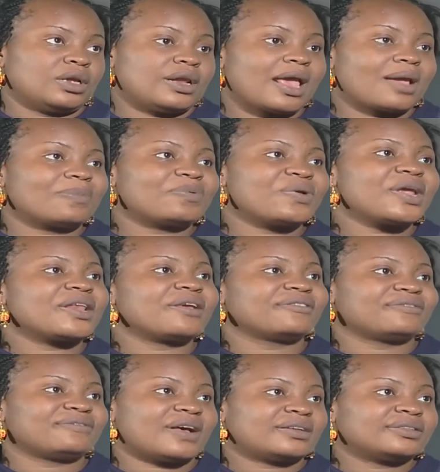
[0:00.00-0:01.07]
Like praying
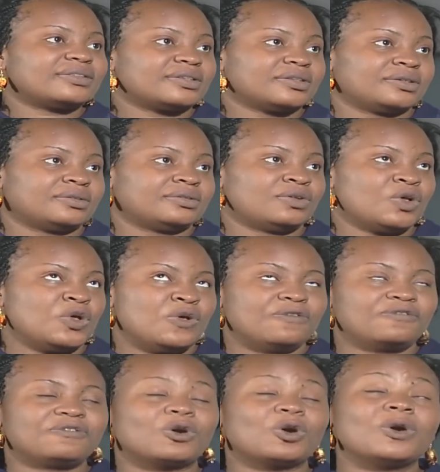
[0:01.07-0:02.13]
and fasting.
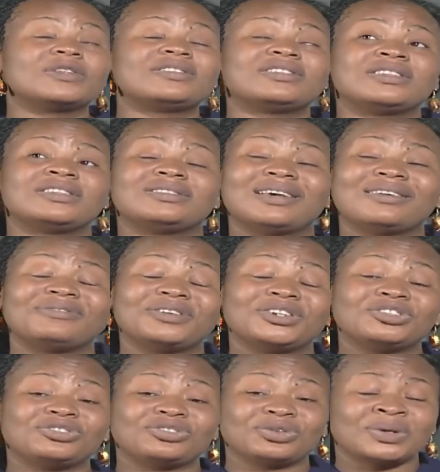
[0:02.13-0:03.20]
For God's
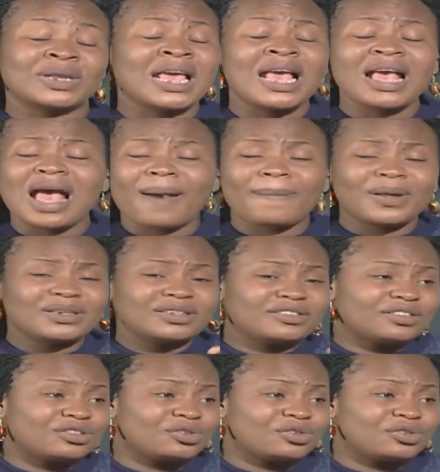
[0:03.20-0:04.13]
intervention about this